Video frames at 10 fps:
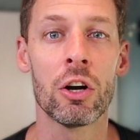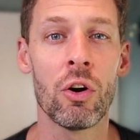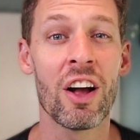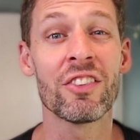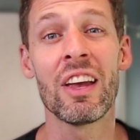
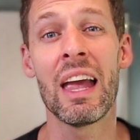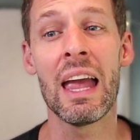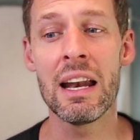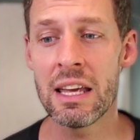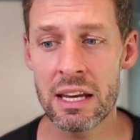across
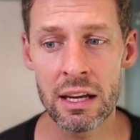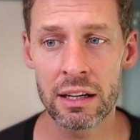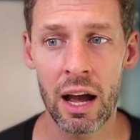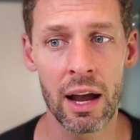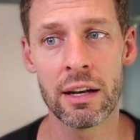any
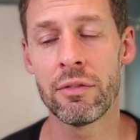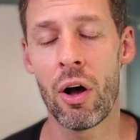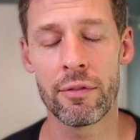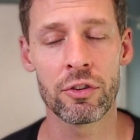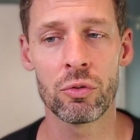kind of
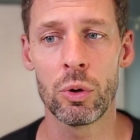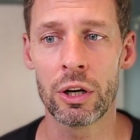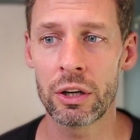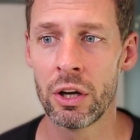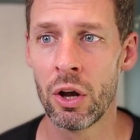office
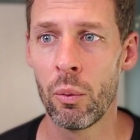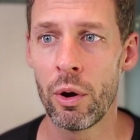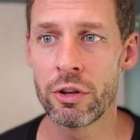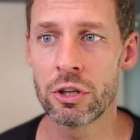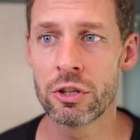work,
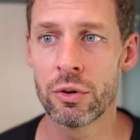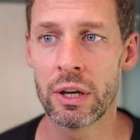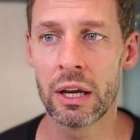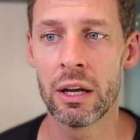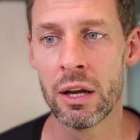whether you're
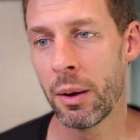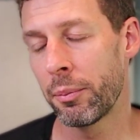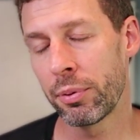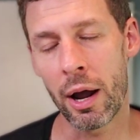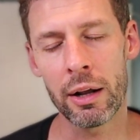doing
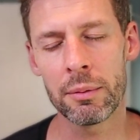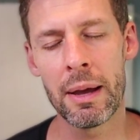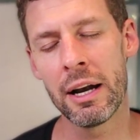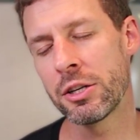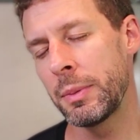product
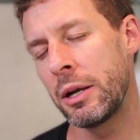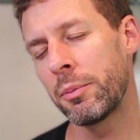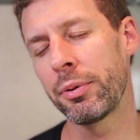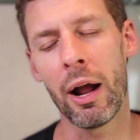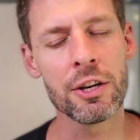management,
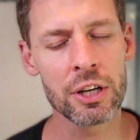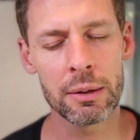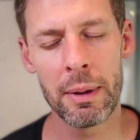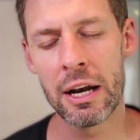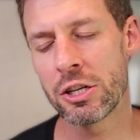
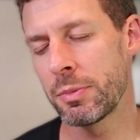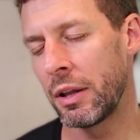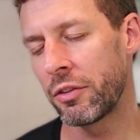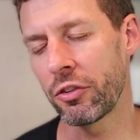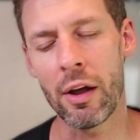project
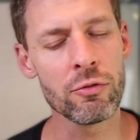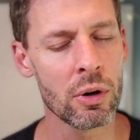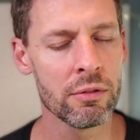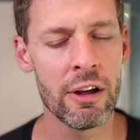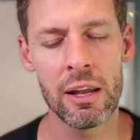management,
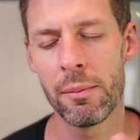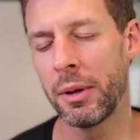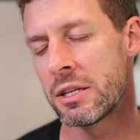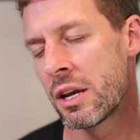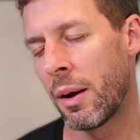software
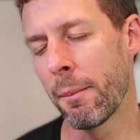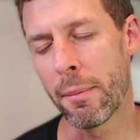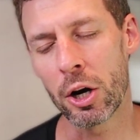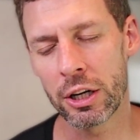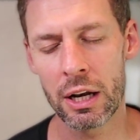development,
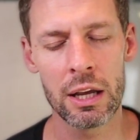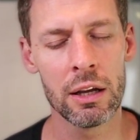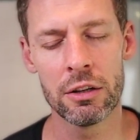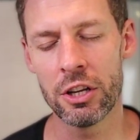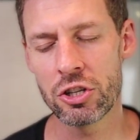
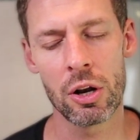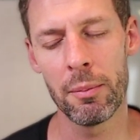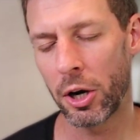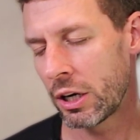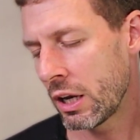marketing, digital
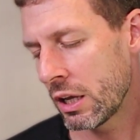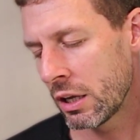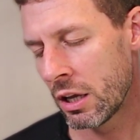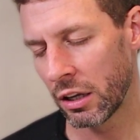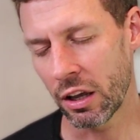
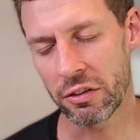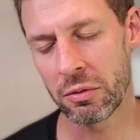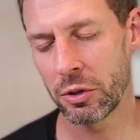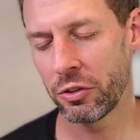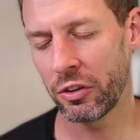marketing,
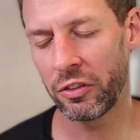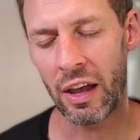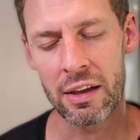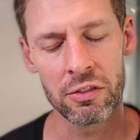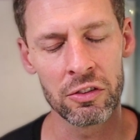customer
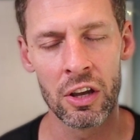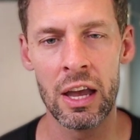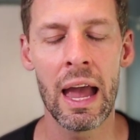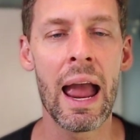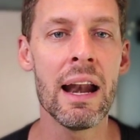success.
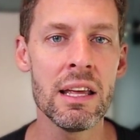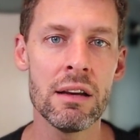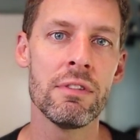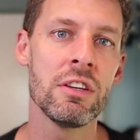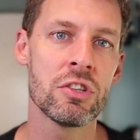Any
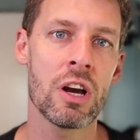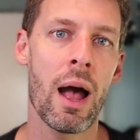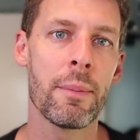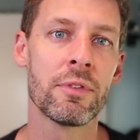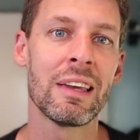of these
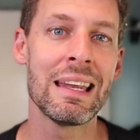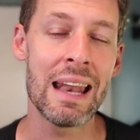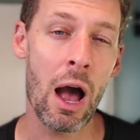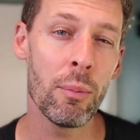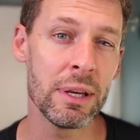jobs can
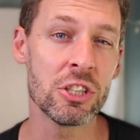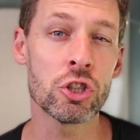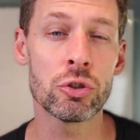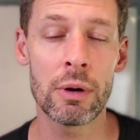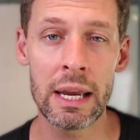now be
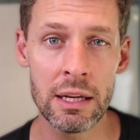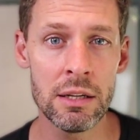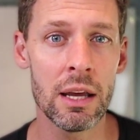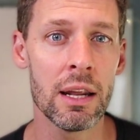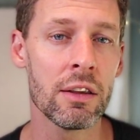
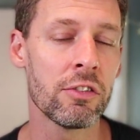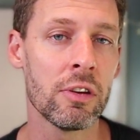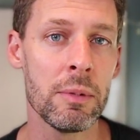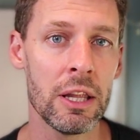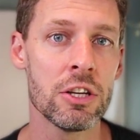trained in a
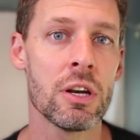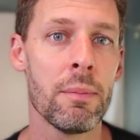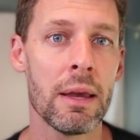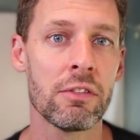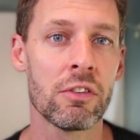
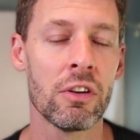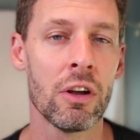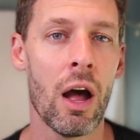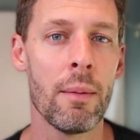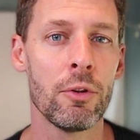simulation-based
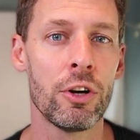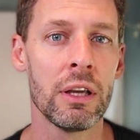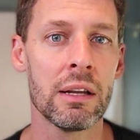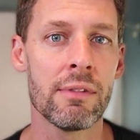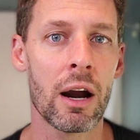
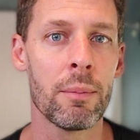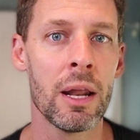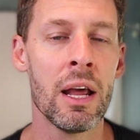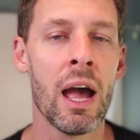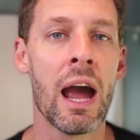learning
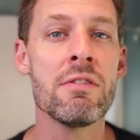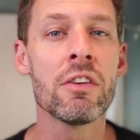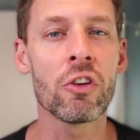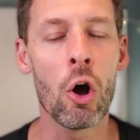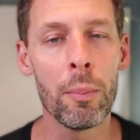environment. And
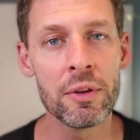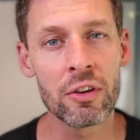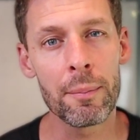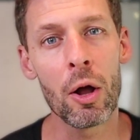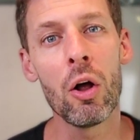this opens
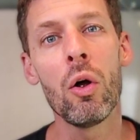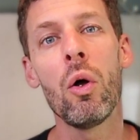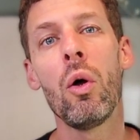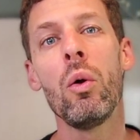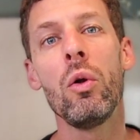up a
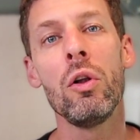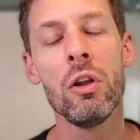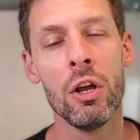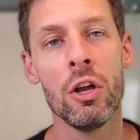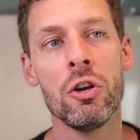
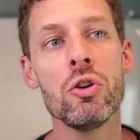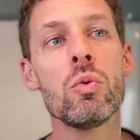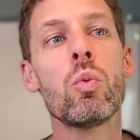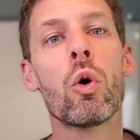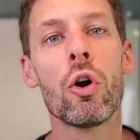whole new
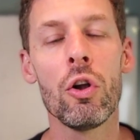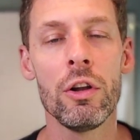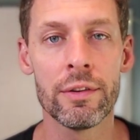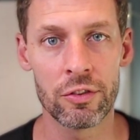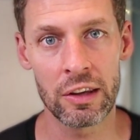
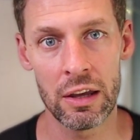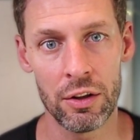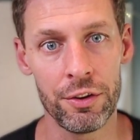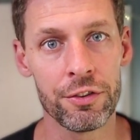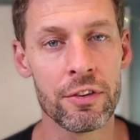world of
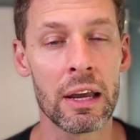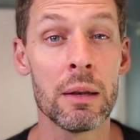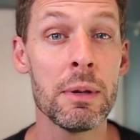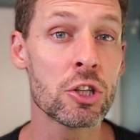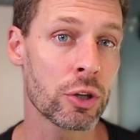skills that
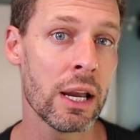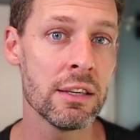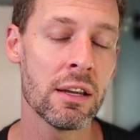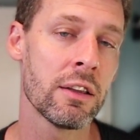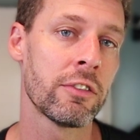can be
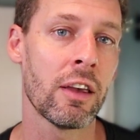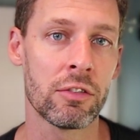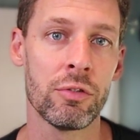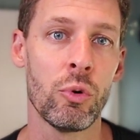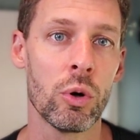trained and
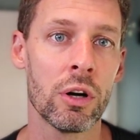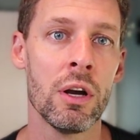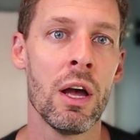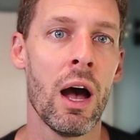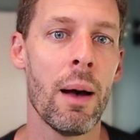assessed for,
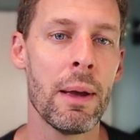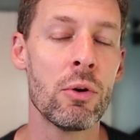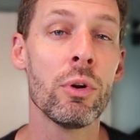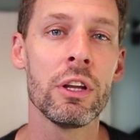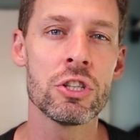
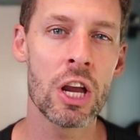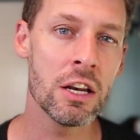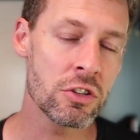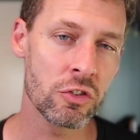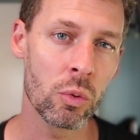and really
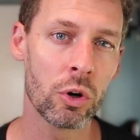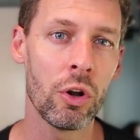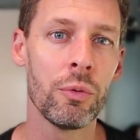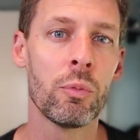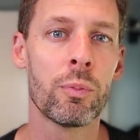changes the
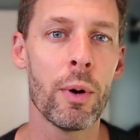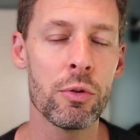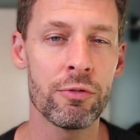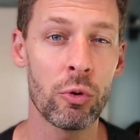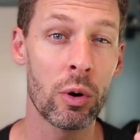world
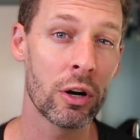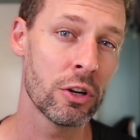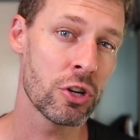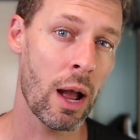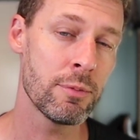both
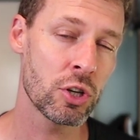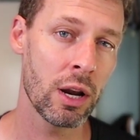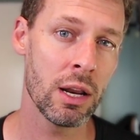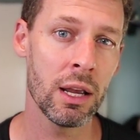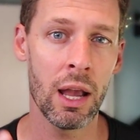for job
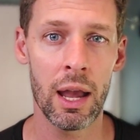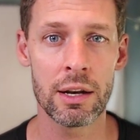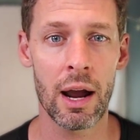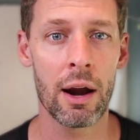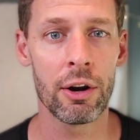training
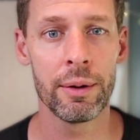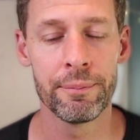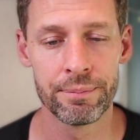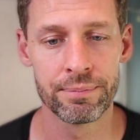and hiring.